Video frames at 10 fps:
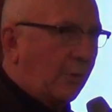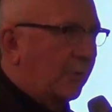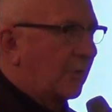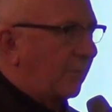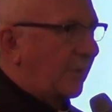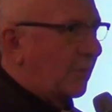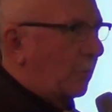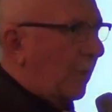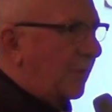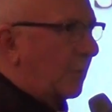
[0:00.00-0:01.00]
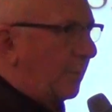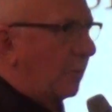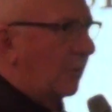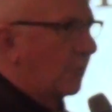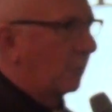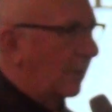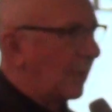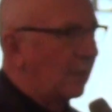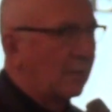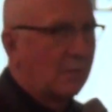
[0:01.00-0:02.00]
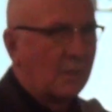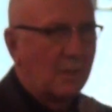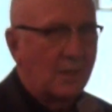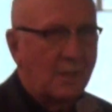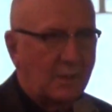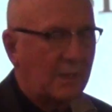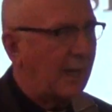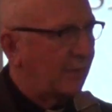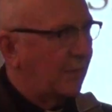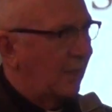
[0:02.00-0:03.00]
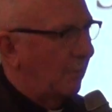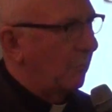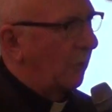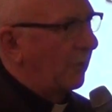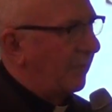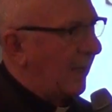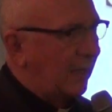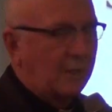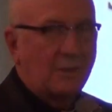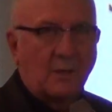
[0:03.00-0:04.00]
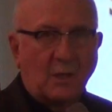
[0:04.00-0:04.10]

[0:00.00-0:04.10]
those of us who are spiritually connected and motivated,